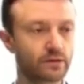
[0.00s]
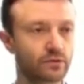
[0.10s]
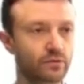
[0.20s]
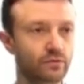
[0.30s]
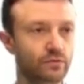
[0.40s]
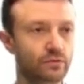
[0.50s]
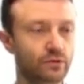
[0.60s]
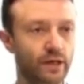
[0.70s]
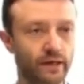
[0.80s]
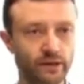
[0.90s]
to
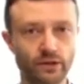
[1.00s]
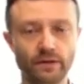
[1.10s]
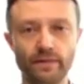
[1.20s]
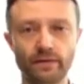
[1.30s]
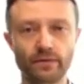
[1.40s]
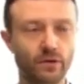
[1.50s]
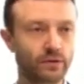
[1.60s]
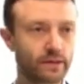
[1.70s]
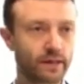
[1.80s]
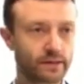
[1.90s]
charge
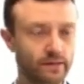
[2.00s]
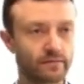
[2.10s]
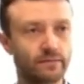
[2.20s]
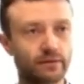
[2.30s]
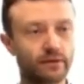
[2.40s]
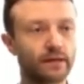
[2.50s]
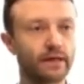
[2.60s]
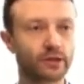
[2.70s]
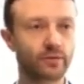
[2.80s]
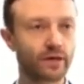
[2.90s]
withholding tax in
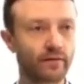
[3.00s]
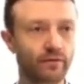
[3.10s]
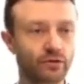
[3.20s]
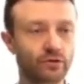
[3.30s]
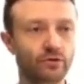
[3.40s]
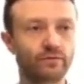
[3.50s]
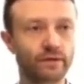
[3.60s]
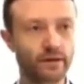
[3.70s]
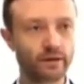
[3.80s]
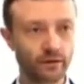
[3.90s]
connection with conversion of
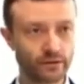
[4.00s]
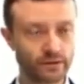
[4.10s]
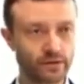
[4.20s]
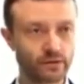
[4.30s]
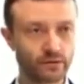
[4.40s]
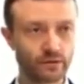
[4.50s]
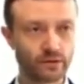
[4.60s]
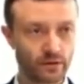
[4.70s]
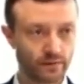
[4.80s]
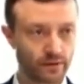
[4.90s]
retained earnings
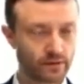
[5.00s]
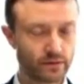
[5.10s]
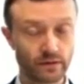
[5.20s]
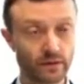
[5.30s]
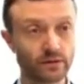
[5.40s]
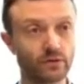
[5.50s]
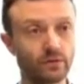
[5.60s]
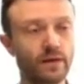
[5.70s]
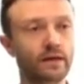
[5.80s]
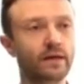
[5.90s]
into dividends,
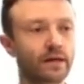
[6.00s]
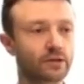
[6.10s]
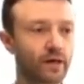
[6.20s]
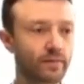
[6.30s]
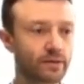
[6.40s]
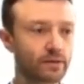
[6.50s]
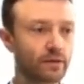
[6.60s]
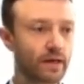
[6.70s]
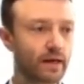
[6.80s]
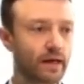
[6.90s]
into
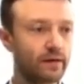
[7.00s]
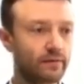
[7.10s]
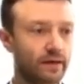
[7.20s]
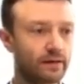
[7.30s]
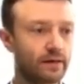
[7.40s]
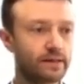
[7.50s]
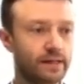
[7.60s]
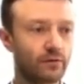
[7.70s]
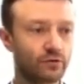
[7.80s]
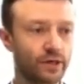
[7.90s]
capital. And finally,
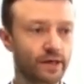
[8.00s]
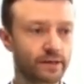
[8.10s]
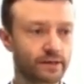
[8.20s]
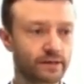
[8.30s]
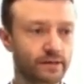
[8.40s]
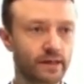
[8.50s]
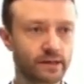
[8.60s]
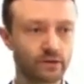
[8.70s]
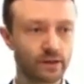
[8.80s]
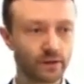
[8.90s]
sale of shares
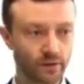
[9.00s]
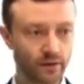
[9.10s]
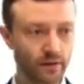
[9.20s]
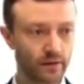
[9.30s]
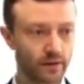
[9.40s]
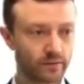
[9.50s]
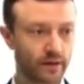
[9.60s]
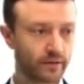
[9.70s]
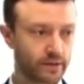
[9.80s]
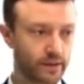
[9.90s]
does not equal
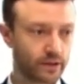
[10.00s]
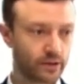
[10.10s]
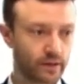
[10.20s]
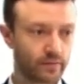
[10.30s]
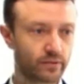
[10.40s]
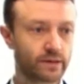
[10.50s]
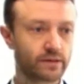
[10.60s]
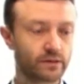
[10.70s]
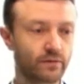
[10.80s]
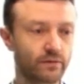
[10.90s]
reorganization, and
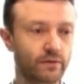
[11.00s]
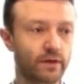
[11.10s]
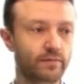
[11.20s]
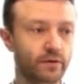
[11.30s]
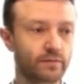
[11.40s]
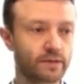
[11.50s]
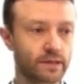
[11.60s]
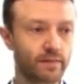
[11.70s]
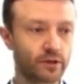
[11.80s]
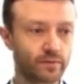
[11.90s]
presence of a permanent
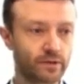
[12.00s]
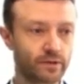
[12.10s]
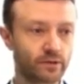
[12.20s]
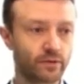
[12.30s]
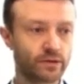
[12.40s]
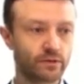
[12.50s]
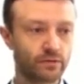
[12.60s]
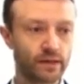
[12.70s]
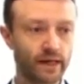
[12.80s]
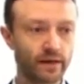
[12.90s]
establishment is a reason to
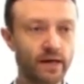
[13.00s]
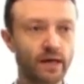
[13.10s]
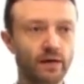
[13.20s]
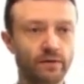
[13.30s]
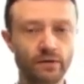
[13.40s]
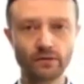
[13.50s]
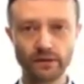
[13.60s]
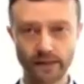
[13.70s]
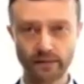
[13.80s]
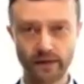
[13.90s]
deny withholding
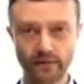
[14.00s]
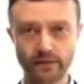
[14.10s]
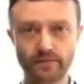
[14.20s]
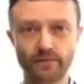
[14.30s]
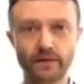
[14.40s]
tax benefits.